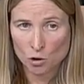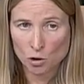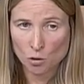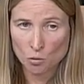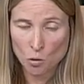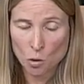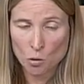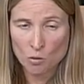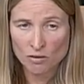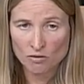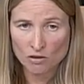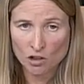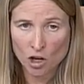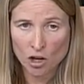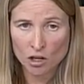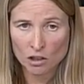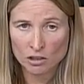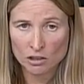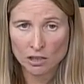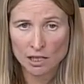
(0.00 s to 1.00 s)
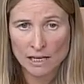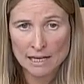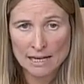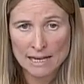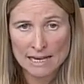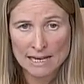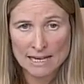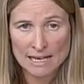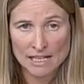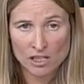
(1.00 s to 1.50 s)
So what we've done
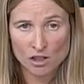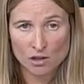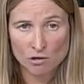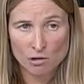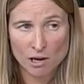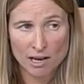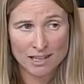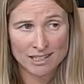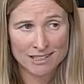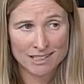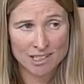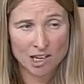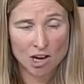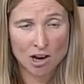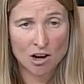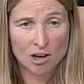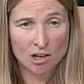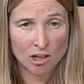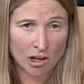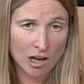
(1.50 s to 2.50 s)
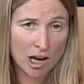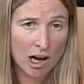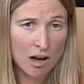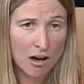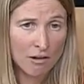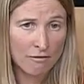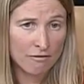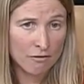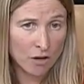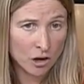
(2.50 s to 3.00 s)
is try and target
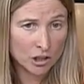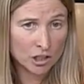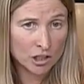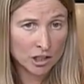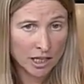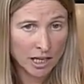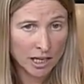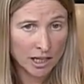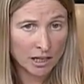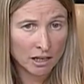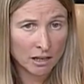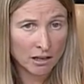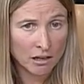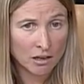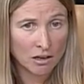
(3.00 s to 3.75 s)
our funding